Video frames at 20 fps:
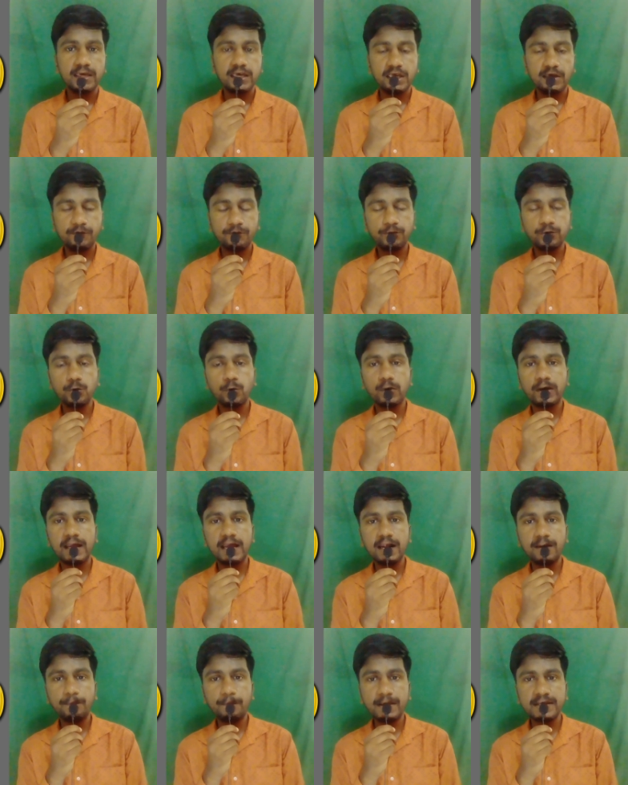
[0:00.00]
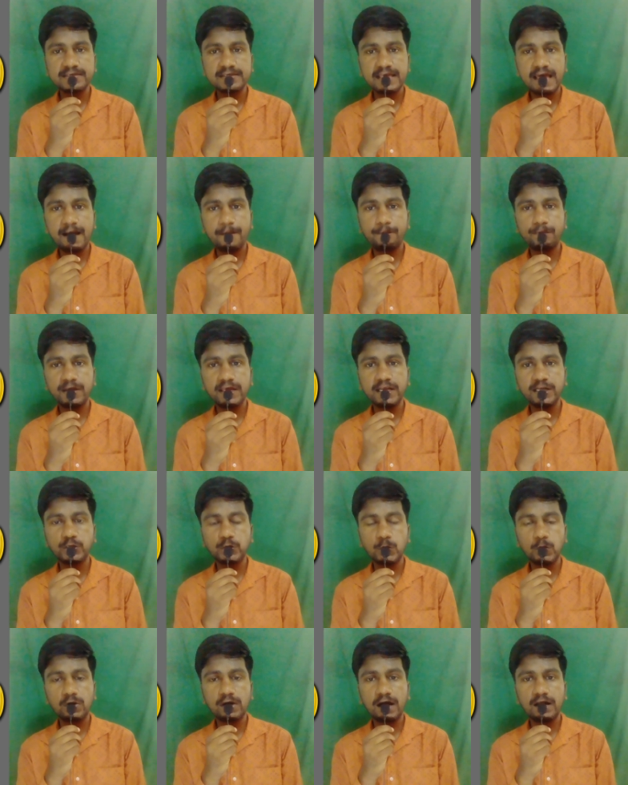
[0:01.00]
If you help a sapling
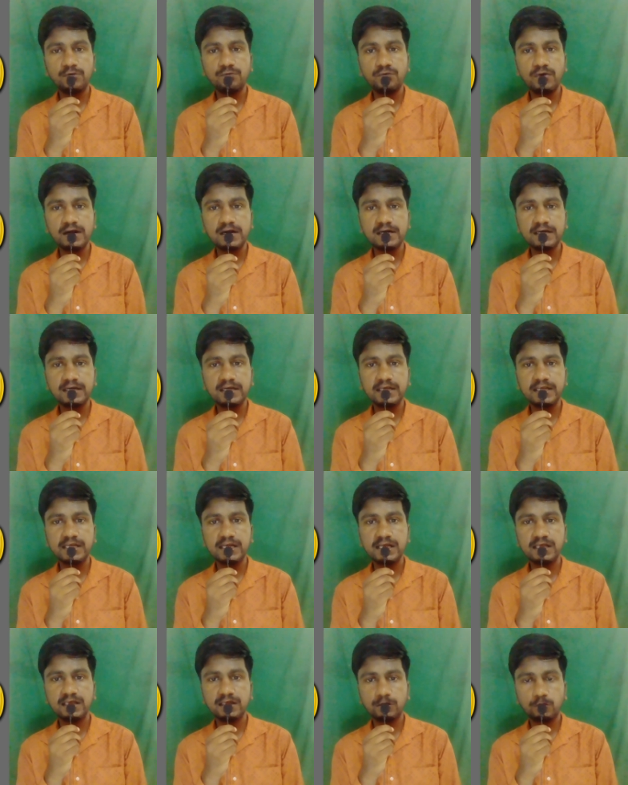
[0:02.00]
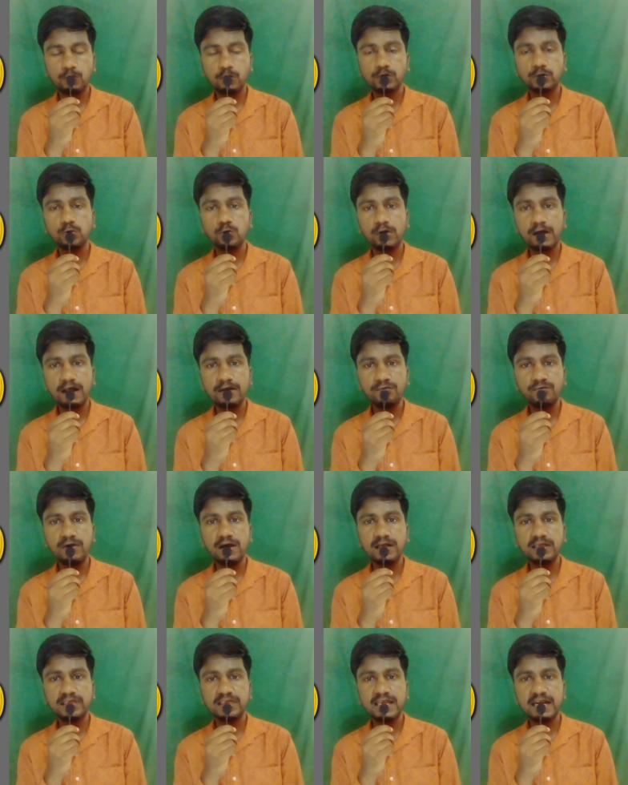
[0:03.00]
to convert
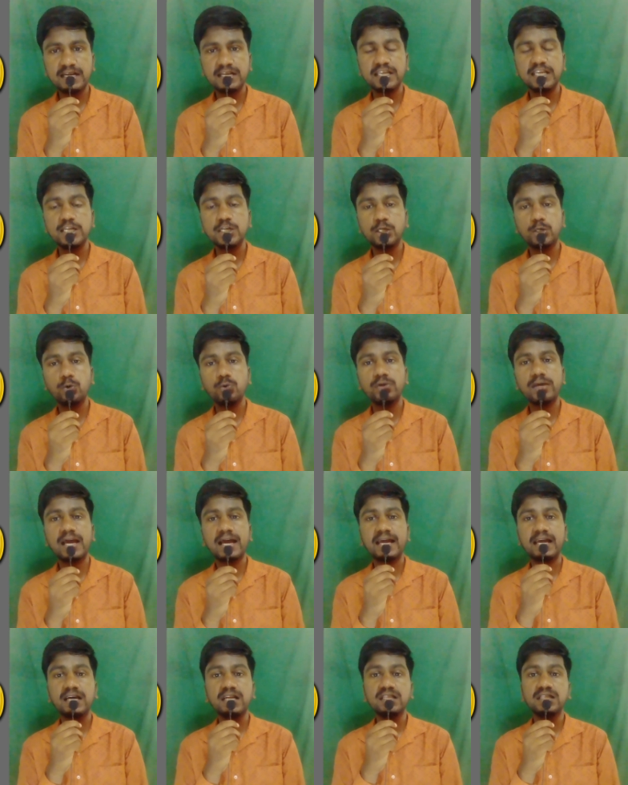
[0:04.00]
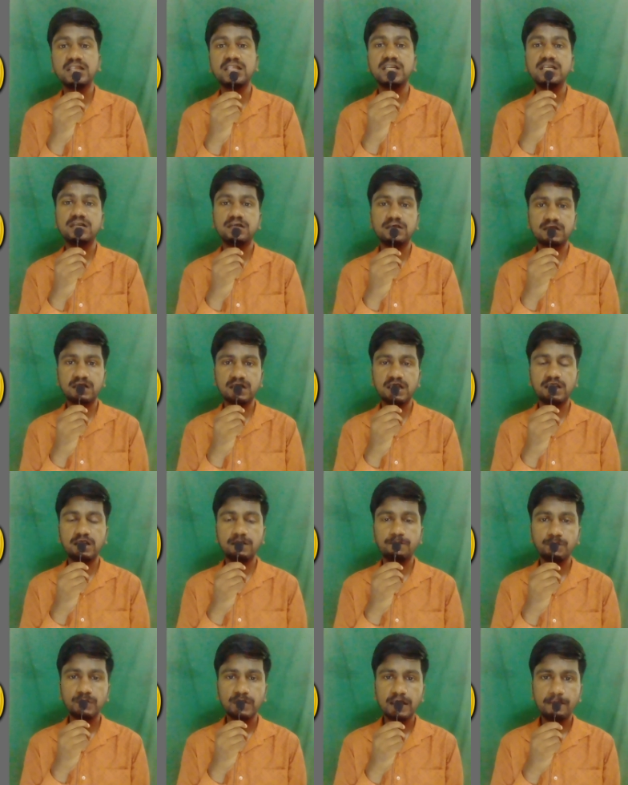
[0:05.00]
that into a healthy
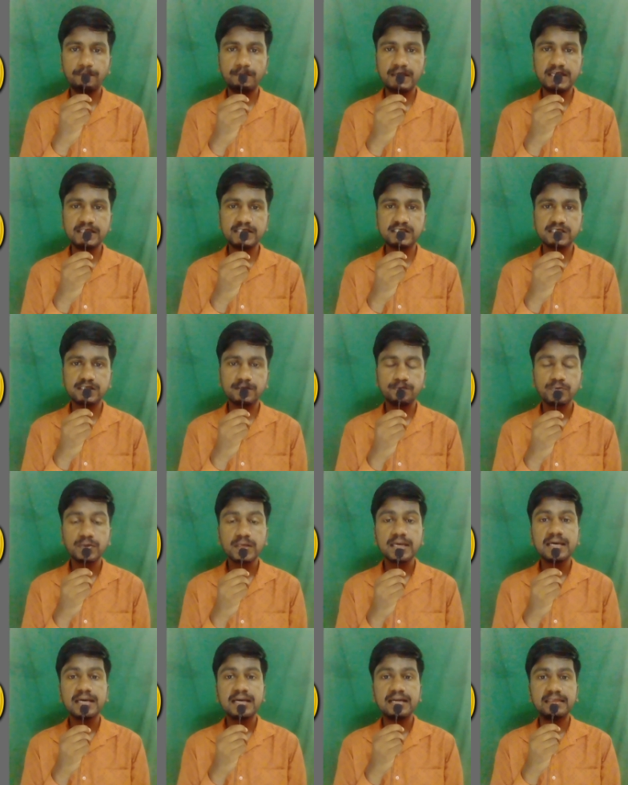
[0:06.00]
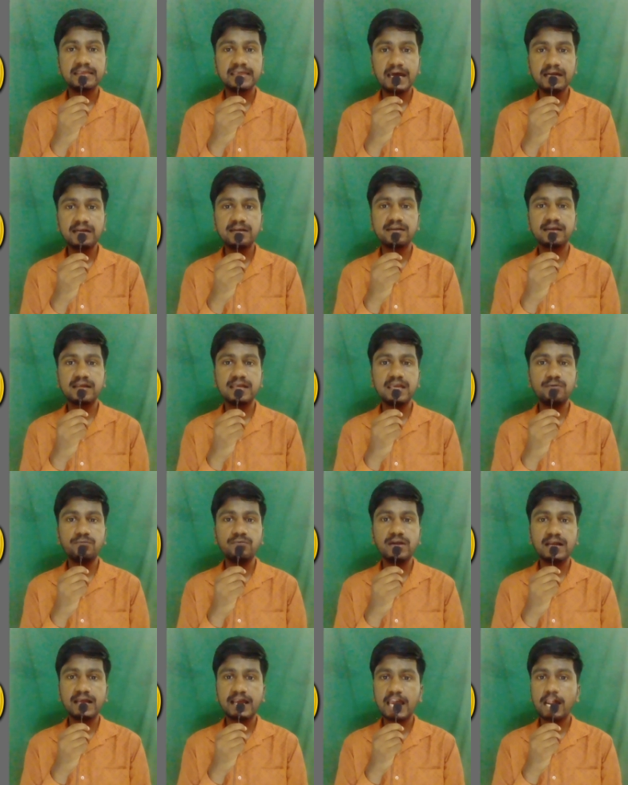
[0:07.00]
tree, means that tree
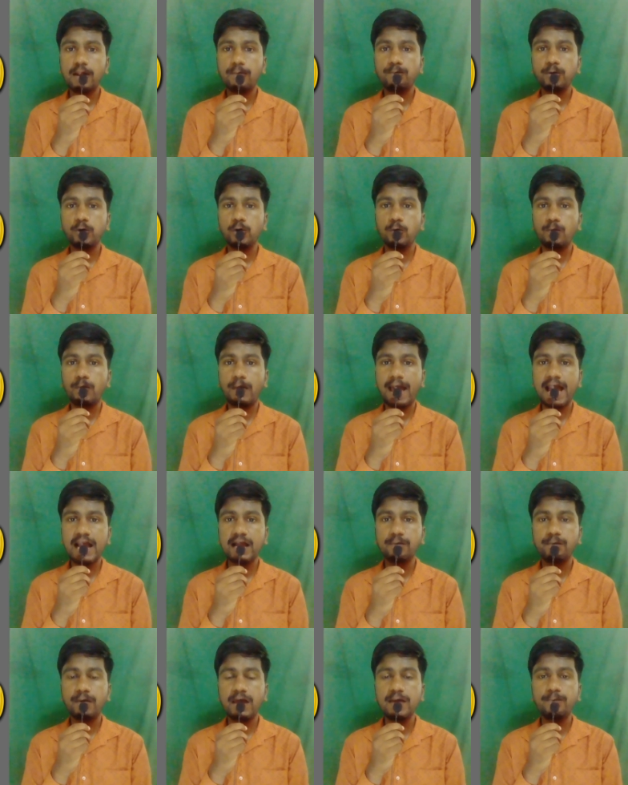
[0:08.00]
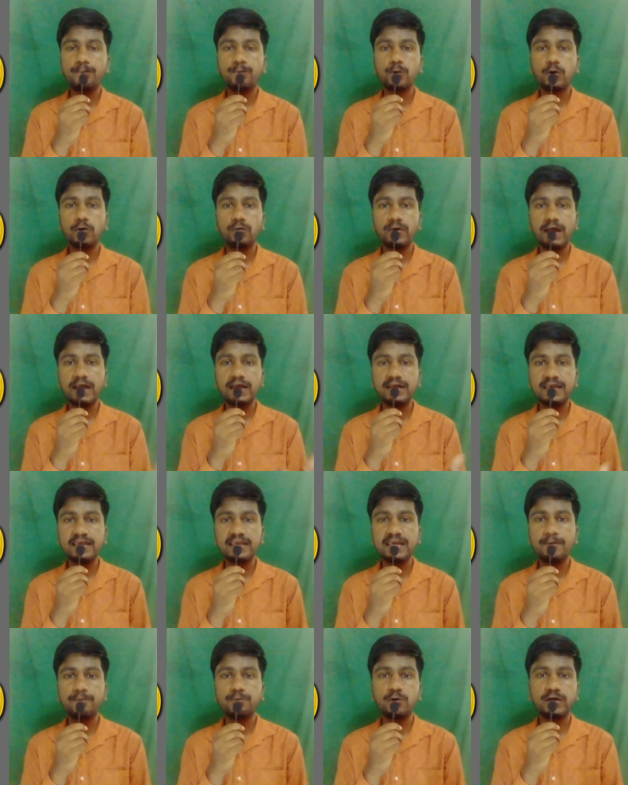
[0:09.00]
will help you back by
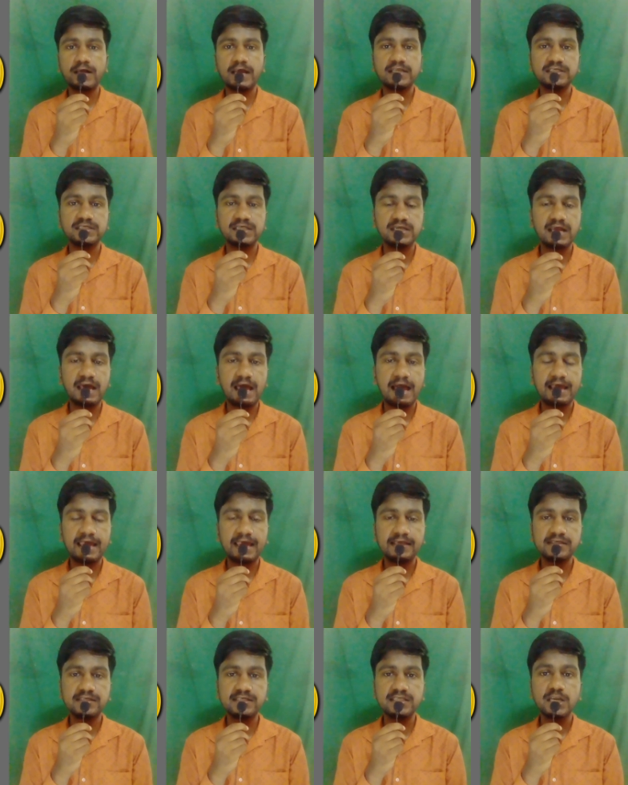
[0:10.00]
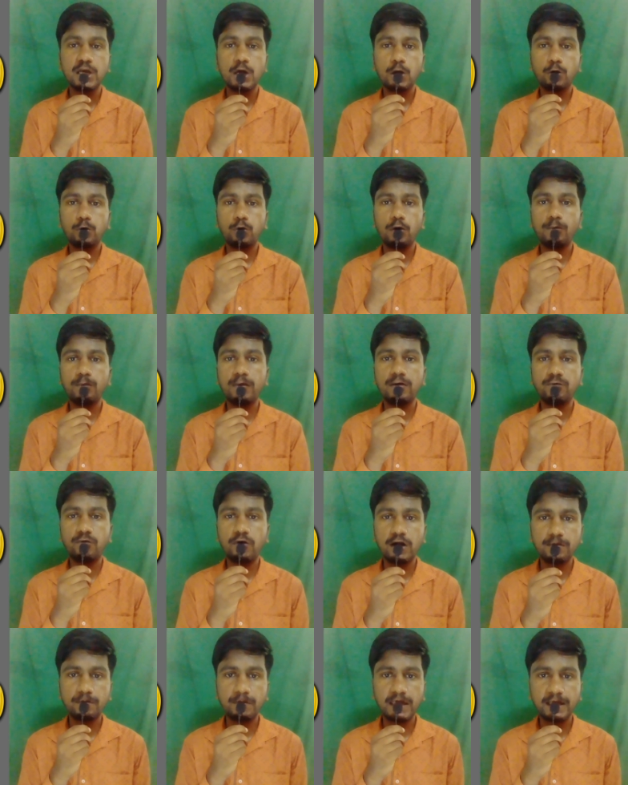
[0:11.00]
providing a protection against global
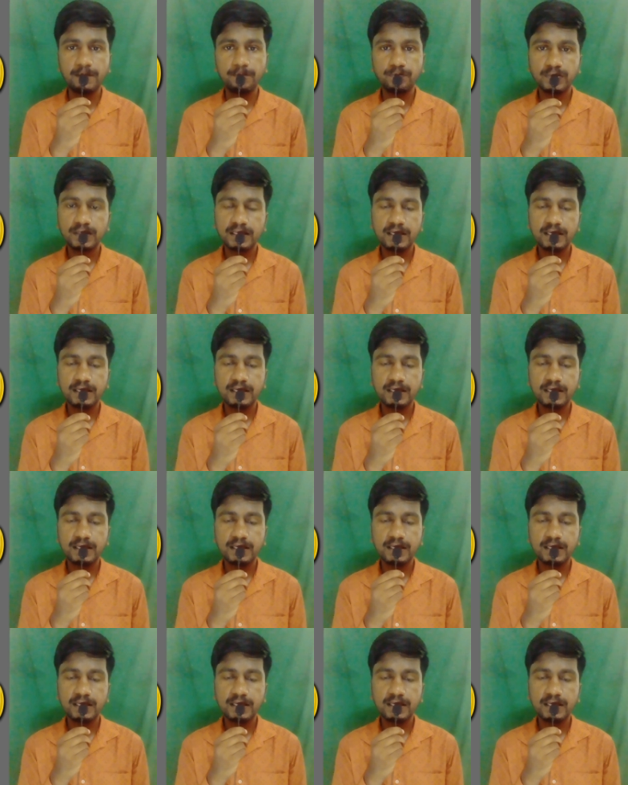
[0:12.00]
warming.